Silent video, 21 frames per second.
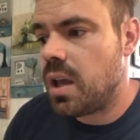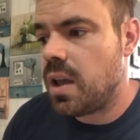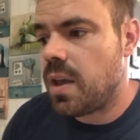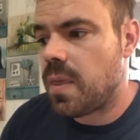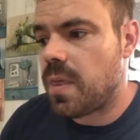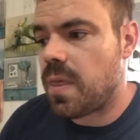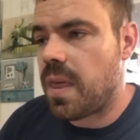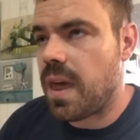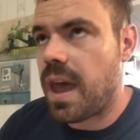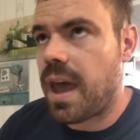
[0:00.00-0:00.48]

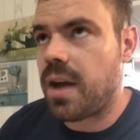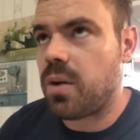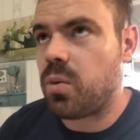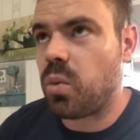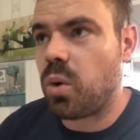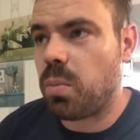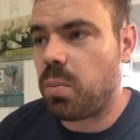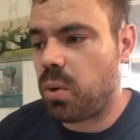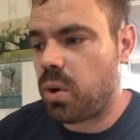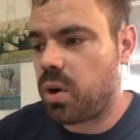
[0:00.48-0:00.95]
that
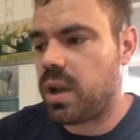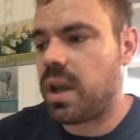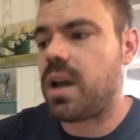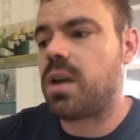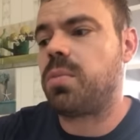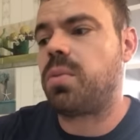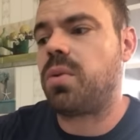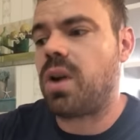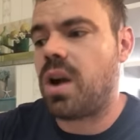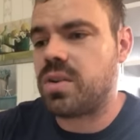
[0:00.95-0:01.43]
were putting out a
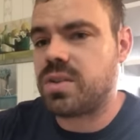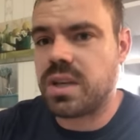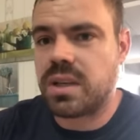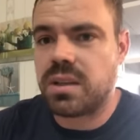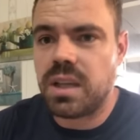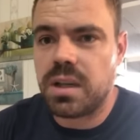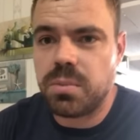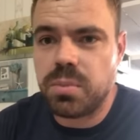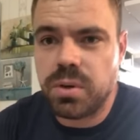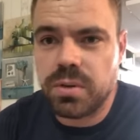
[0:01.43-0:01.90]
project
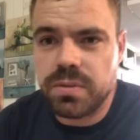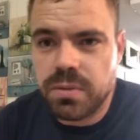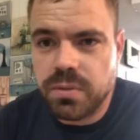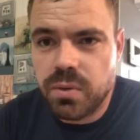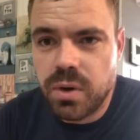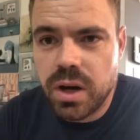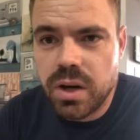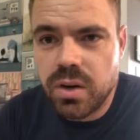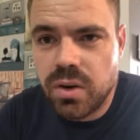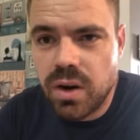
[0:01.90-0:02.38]
like Proof of
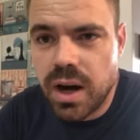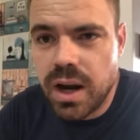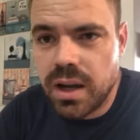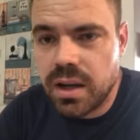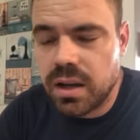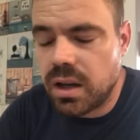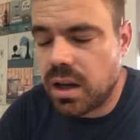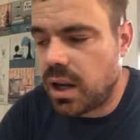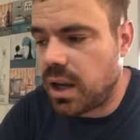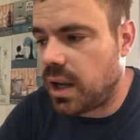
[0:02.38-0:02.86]
Craig Grant,
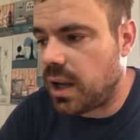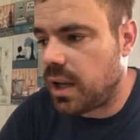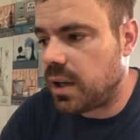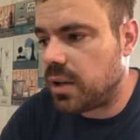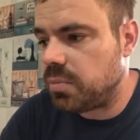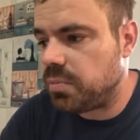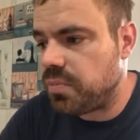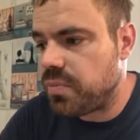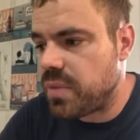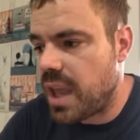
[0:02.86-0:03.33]

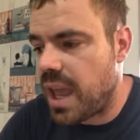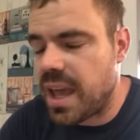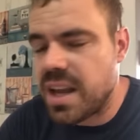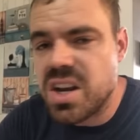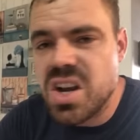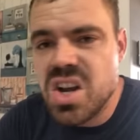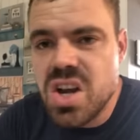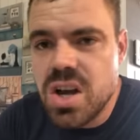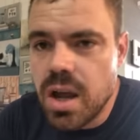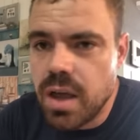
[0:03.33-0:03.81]
and it had
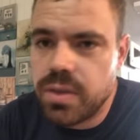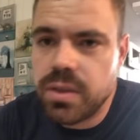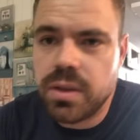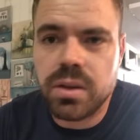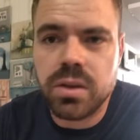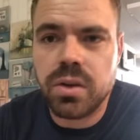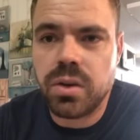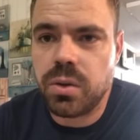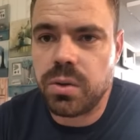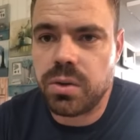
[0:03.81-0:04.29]
nothing
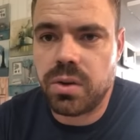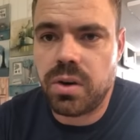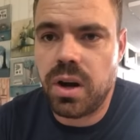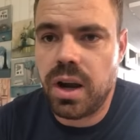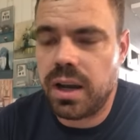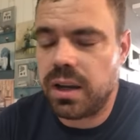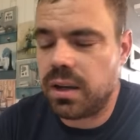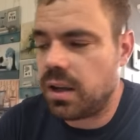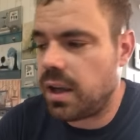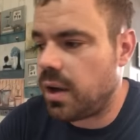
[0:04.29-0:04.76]
to do with
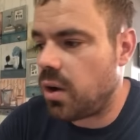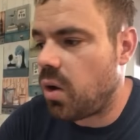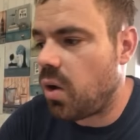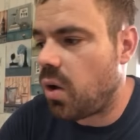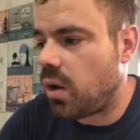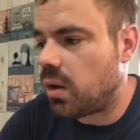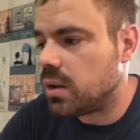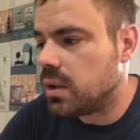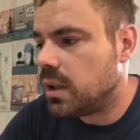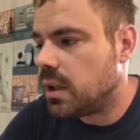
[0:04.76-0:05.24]
Craig at
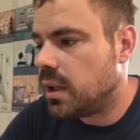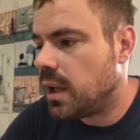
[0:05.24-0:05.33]
all.